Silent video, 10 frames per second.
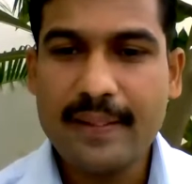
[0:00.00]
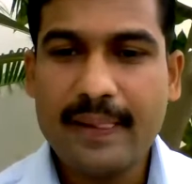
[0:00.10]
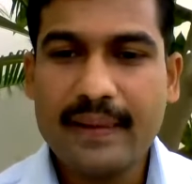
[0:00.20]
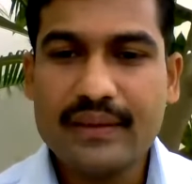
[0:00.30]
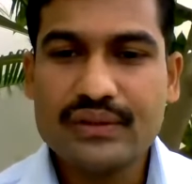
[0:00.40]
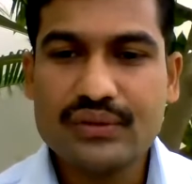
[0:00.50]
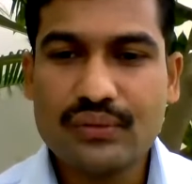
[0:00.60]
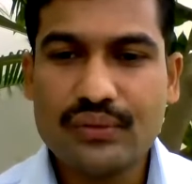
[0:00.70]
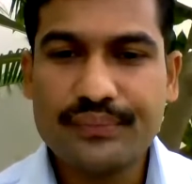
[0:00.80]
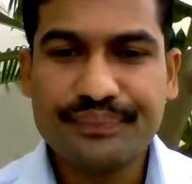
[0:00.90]
Okay,
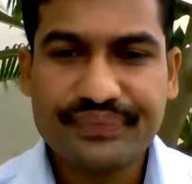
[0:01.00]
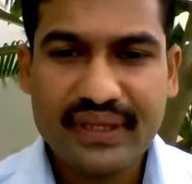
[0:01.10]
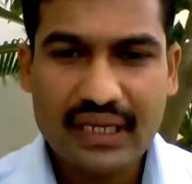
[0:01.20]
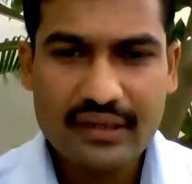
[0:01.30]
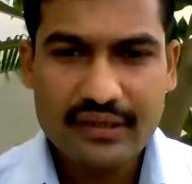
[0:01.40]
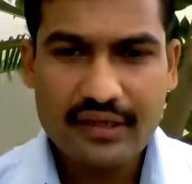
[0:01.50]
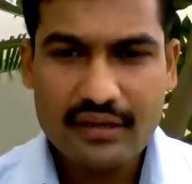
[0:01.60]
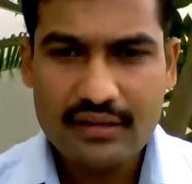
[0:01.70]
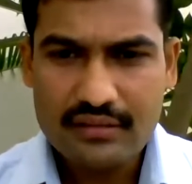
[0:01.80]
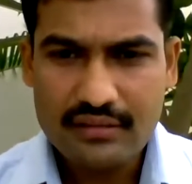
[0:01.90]
so
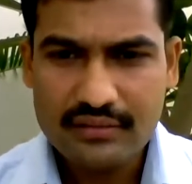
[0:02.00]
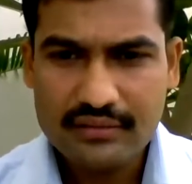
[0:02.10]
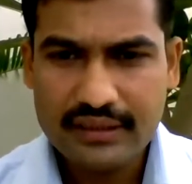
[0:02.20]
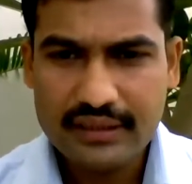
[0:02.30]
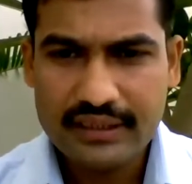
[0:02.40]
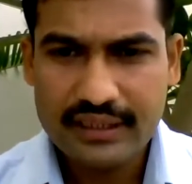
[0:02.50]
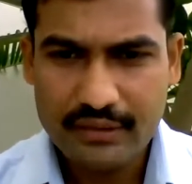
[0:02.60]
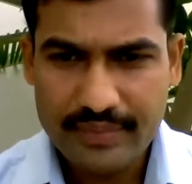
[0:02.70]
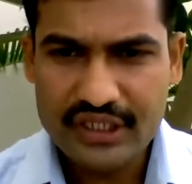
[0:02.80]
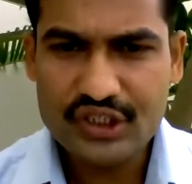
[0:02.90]
here
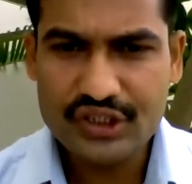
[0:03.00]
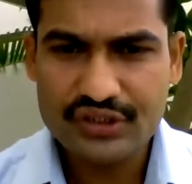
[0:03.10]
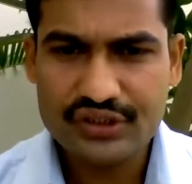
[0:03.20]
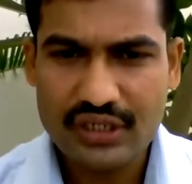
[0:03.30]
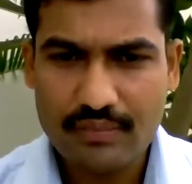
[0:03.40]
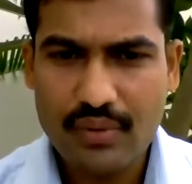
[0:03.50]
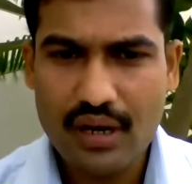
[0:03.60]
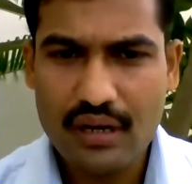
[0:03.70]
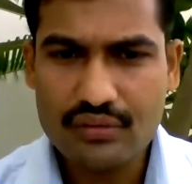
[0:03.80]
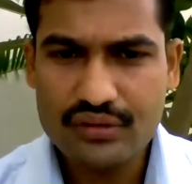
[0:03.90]
he mentions
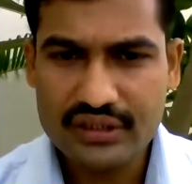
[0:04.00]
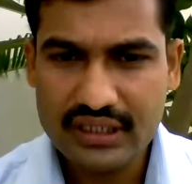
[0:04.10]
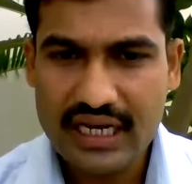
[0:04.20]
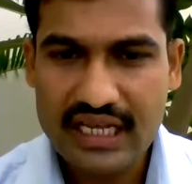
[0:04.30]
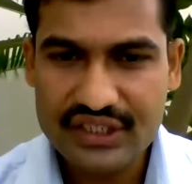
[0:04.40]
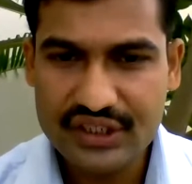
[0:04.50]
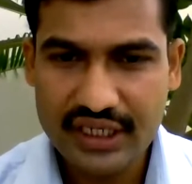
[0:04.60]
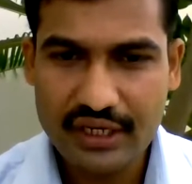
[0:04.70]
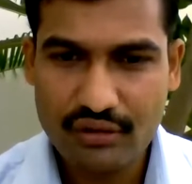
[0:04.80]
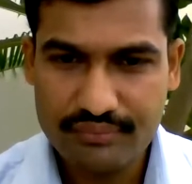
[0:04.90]
about the last
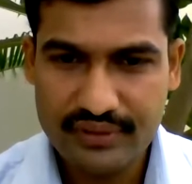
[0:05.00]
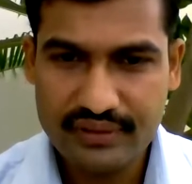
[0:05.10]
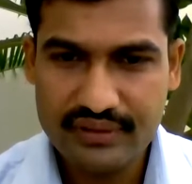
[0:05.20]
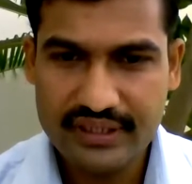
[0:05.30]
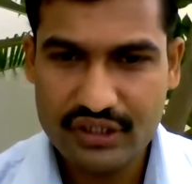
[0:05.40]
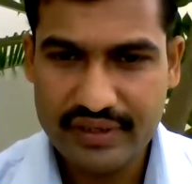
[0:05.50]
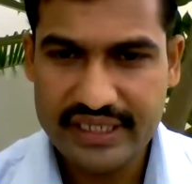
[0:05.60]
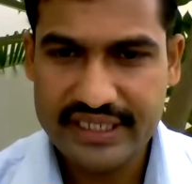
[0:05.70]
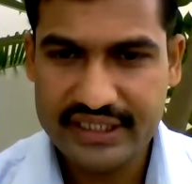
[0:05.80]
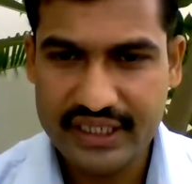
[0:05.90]
decade of the
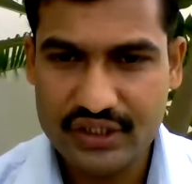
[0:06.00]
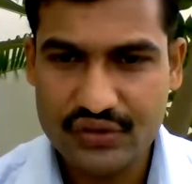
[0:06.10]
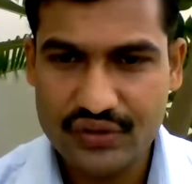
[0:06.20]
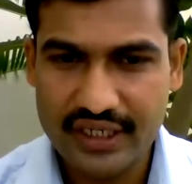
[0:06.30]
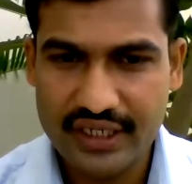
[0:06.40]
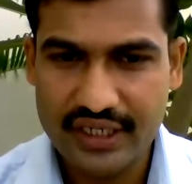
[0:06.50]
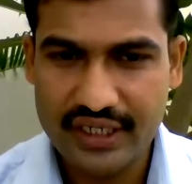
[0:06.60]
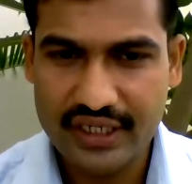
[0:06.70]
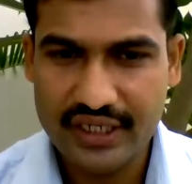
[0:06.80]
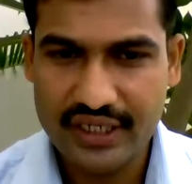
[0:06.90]
20th century,
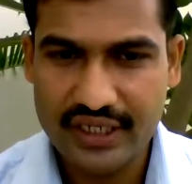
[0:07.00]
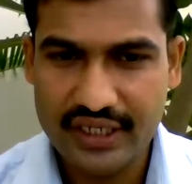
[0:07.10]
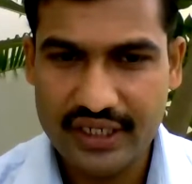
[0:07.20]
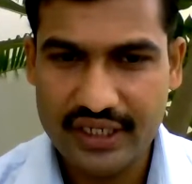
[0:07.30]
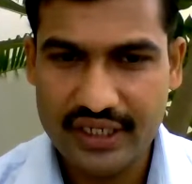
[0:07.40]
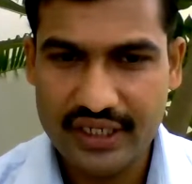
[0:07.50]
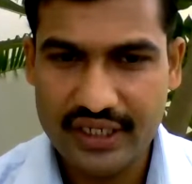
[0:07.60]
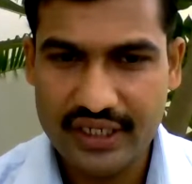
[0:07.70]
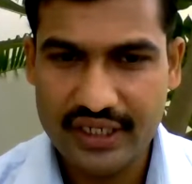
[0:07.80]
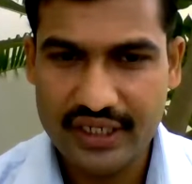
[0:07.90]

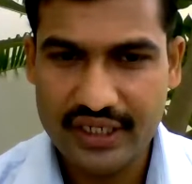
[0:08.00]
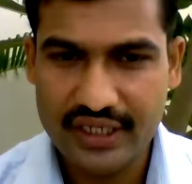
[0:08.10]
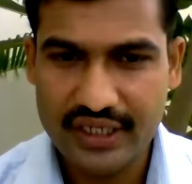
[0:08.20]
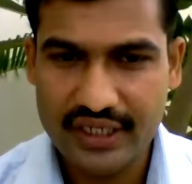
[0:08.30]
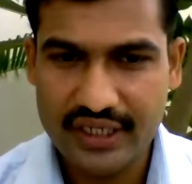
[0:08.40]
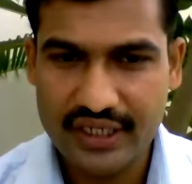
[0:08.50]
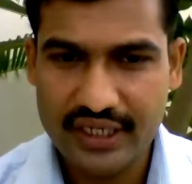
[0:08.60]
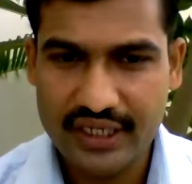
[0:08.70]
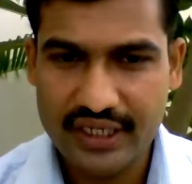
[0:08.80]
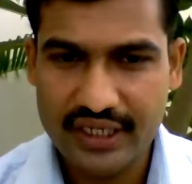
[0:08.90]
and he says
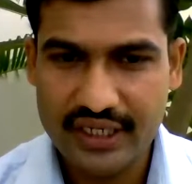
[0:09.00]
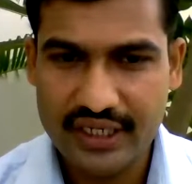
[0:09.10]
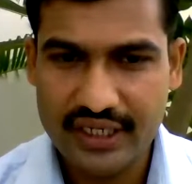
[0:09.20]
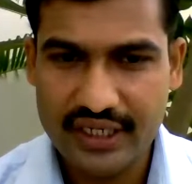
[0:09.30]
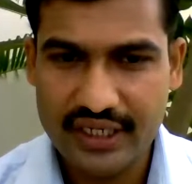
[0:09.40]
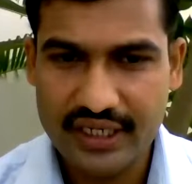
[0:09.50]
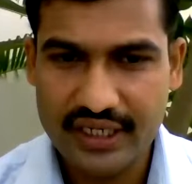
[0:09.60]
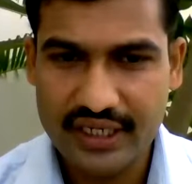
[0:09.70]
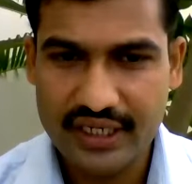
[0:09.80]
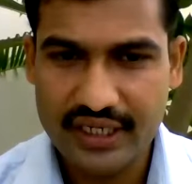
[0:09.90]
that his